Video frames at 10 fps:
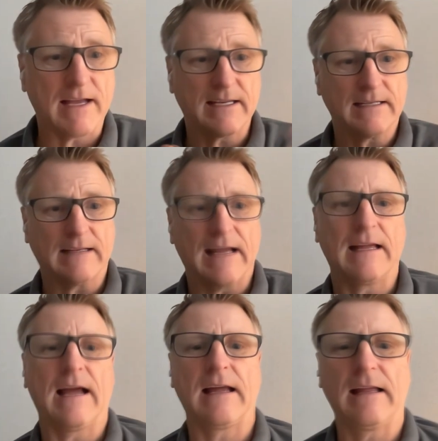I can, I,
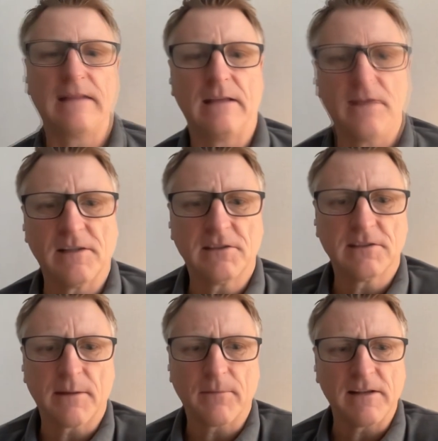I you know, this
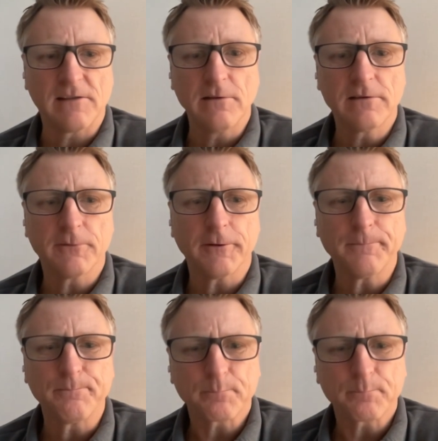is something that's useful.